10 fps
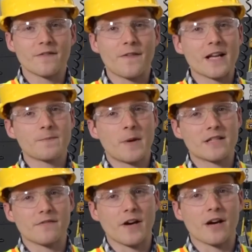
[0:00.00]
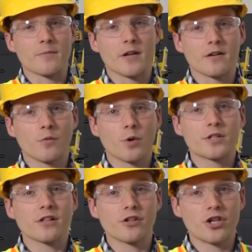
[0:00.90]
a fast-paced environment where
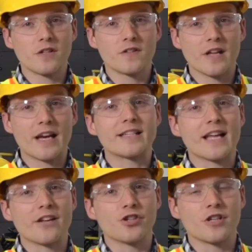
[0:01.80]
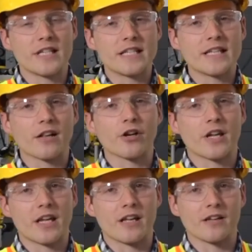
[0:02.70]
diligence and attention to detail are
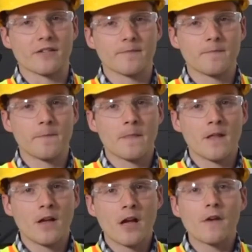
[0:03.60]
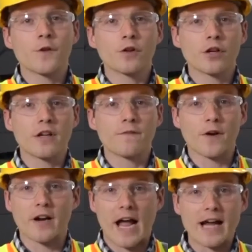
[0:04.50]
key. If you're looking
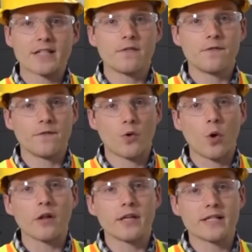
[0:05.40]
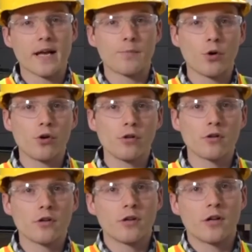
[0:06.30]
for an active, quality type role,
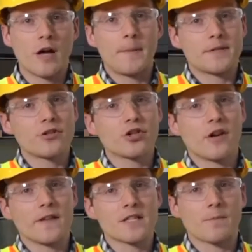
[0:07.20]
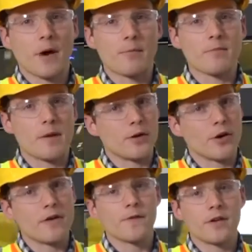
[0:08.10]
a position in this department may be
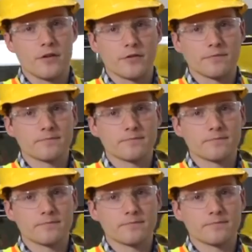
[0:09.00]
great for you.